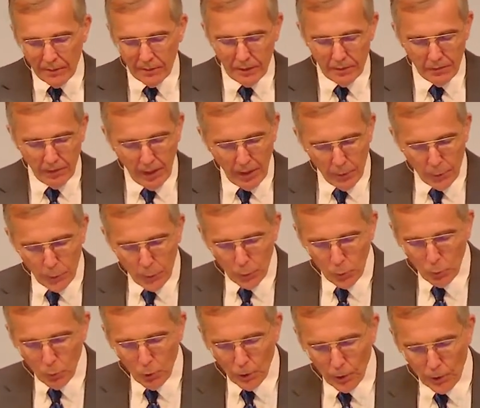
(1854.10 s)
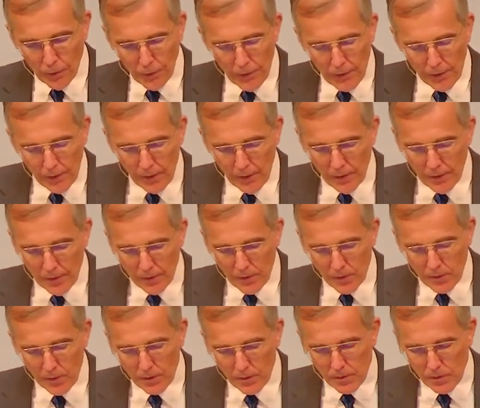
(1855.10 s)
Heavenly Father, your word
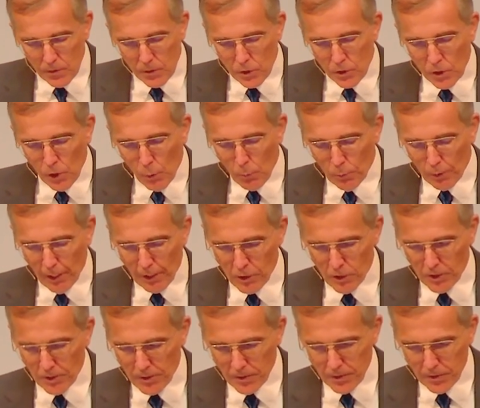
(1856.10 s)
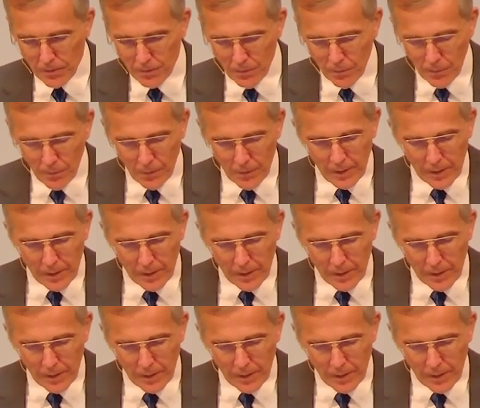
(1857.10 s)
is so precious.